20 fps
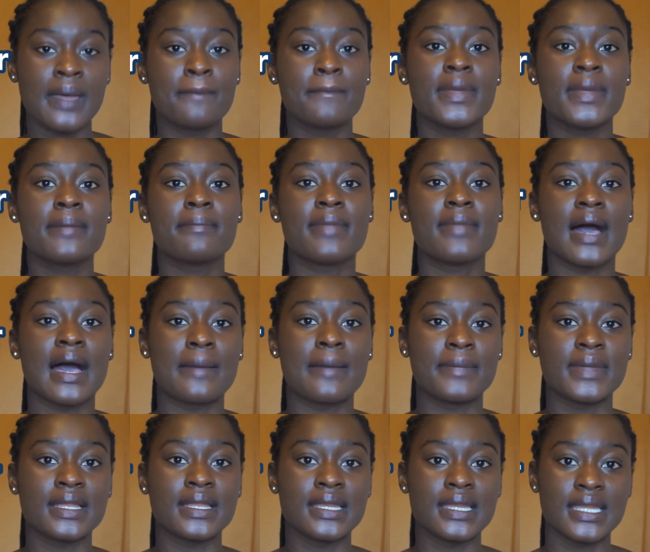
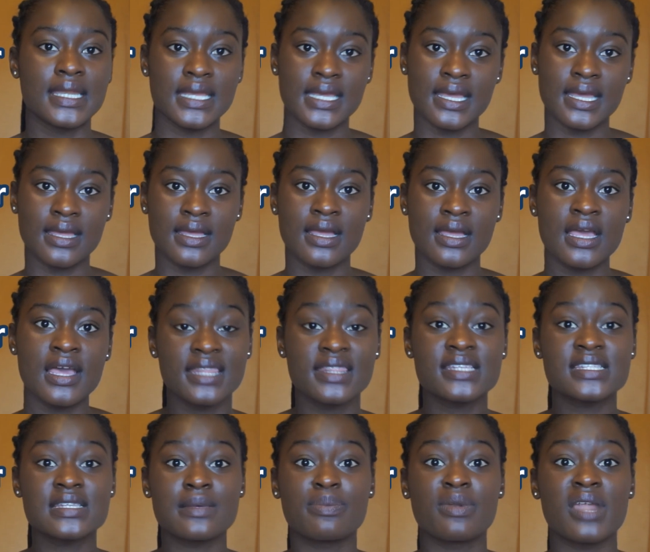And
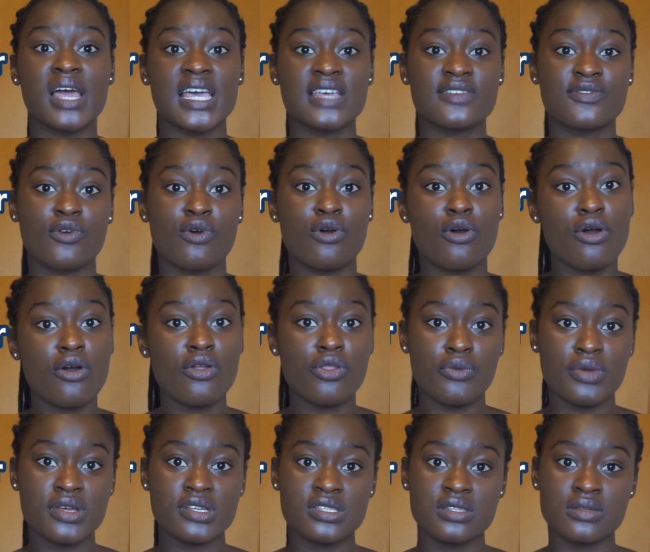this applies for all the
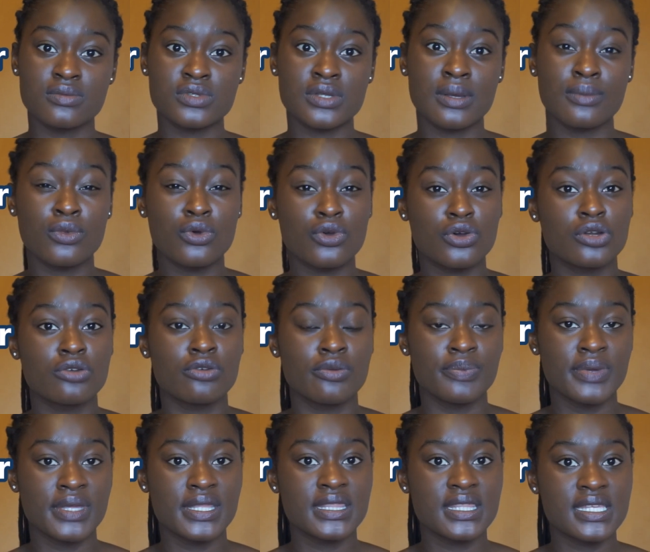rest of them, so I'm not going to
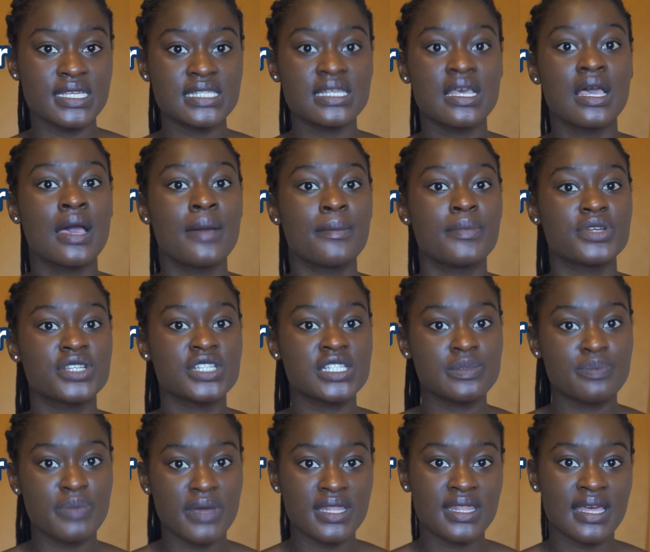repeat this, but
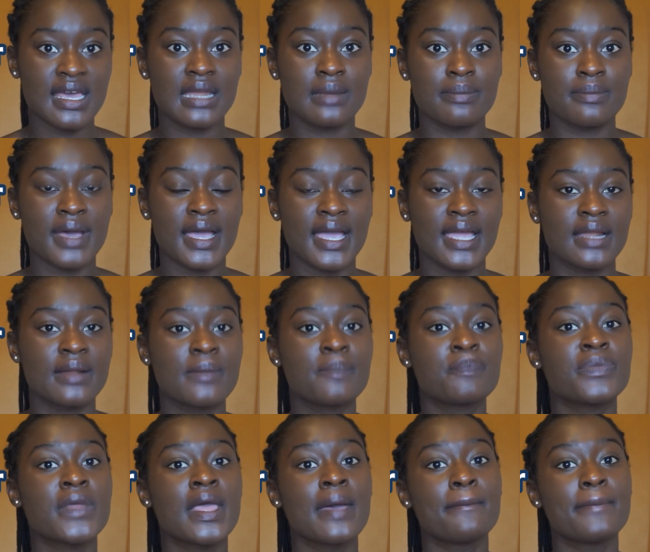just bear that in mind.
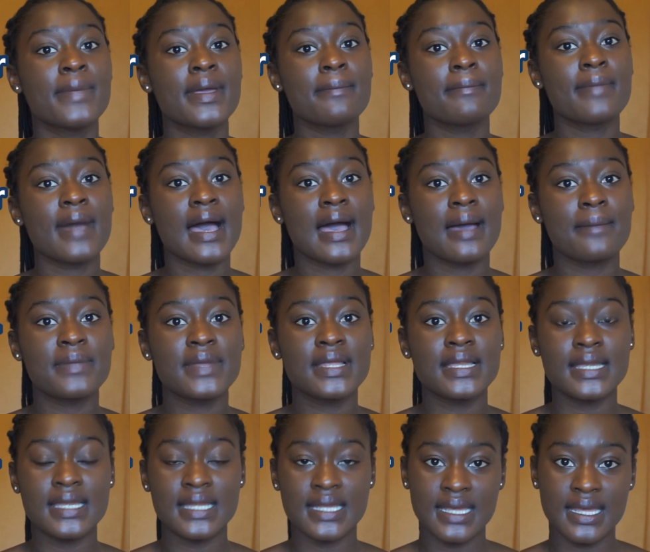Mi mami
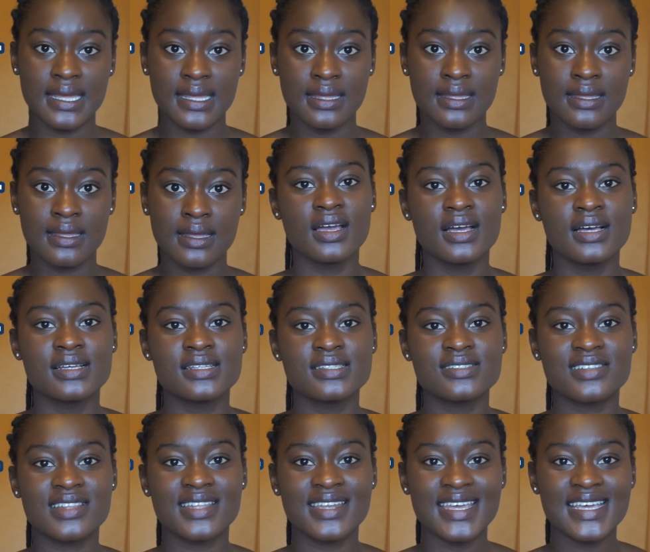ni.
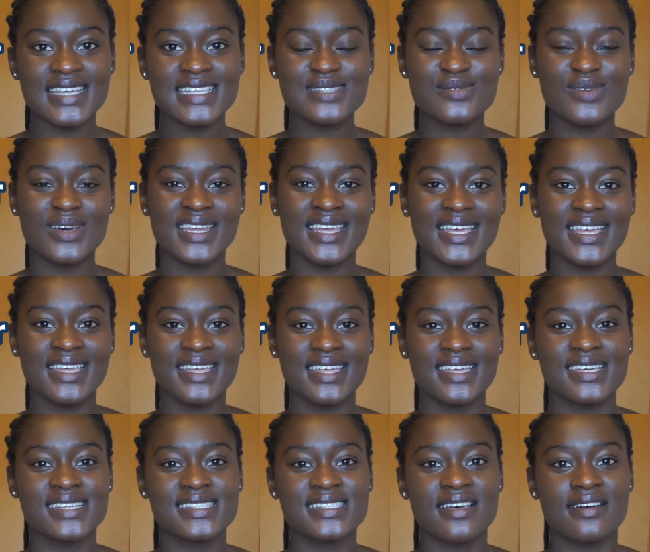So the next one
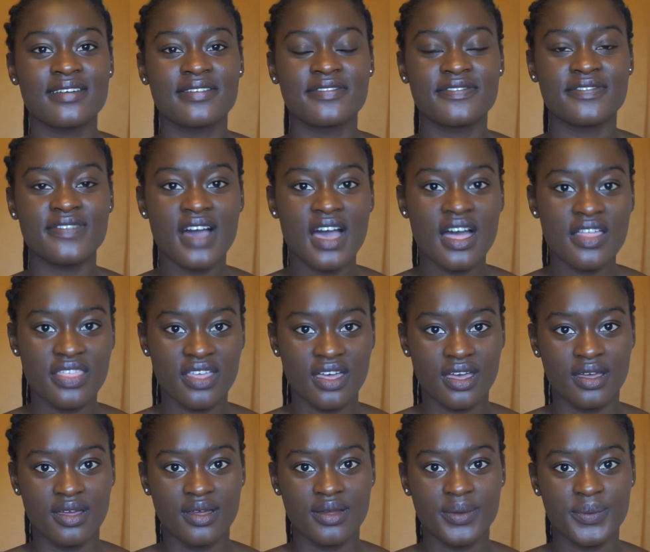is father,
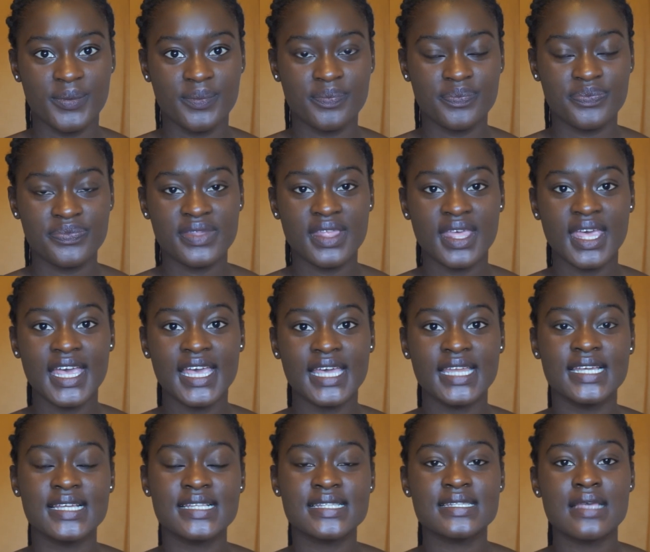and
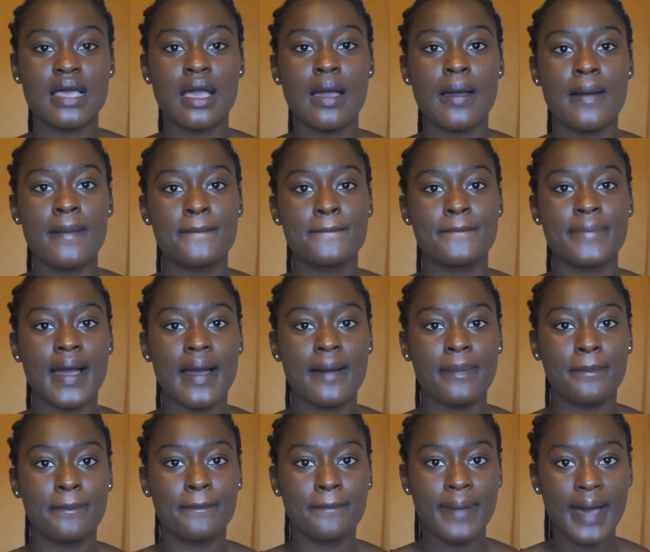it's
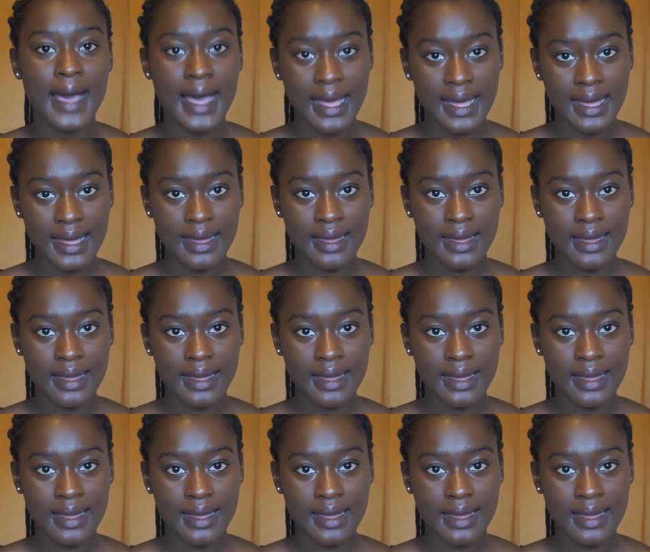papa.